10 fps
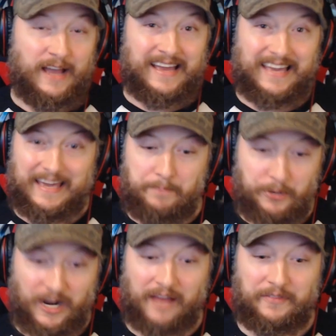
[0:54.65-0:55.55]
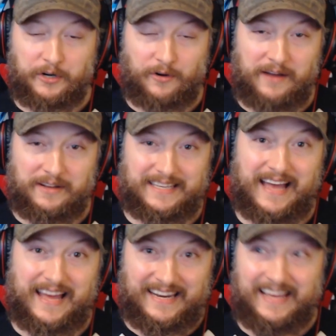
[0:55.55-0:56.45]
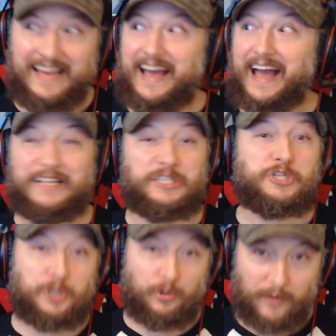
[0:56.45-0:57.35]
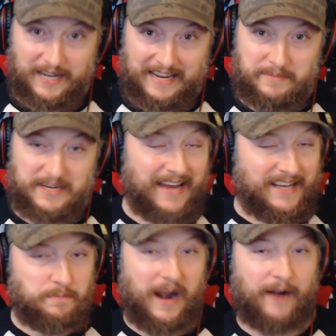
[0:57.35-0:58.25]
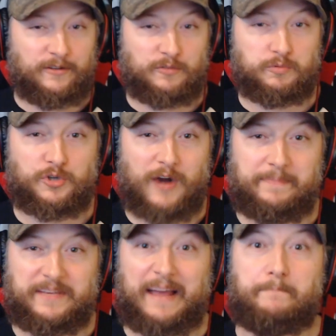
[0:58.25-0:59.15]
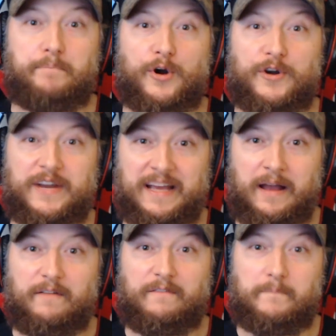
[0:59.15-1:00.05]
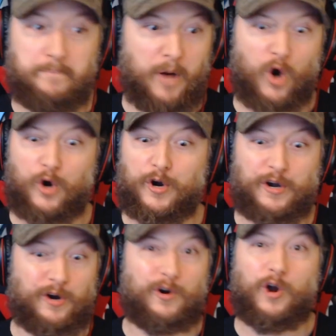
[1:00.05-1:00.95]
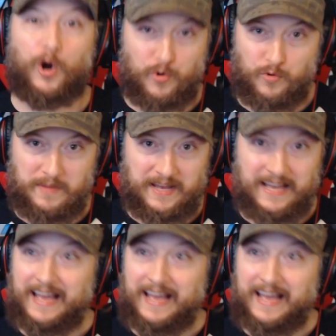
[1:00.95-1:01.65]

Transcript: He put on the crown at the end and screamed, and his parents were trapped in a burning barn or home.